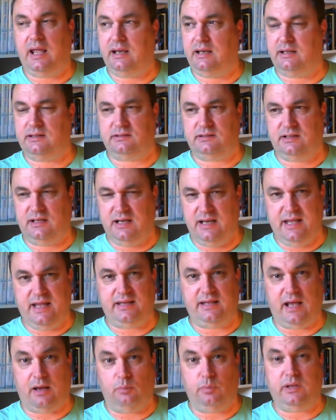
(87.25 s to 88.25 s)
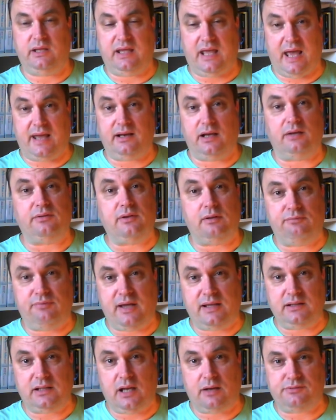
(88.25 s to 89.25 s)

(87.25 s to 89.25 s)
it is clear that we cannot defend